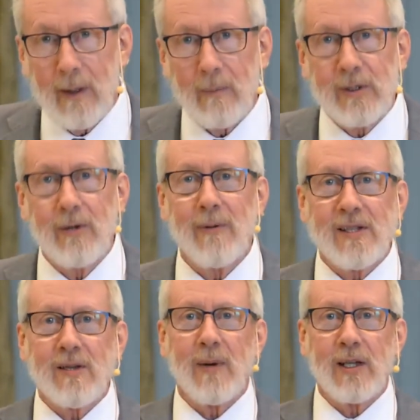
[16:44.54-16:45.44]
But the
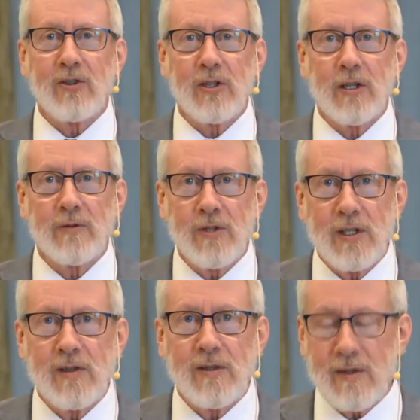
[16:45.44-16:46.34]
resurrection of
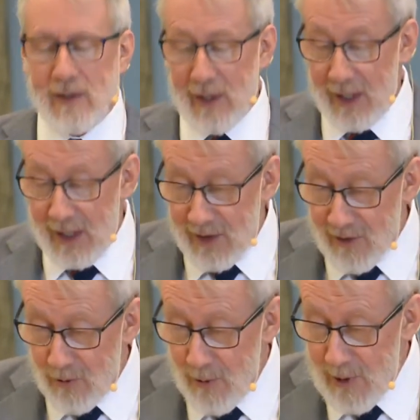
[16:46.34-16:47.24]
Jesus
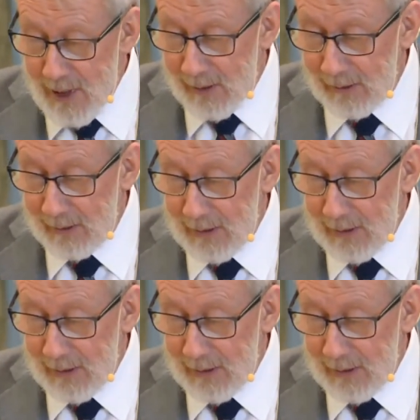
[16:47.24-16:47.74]
is real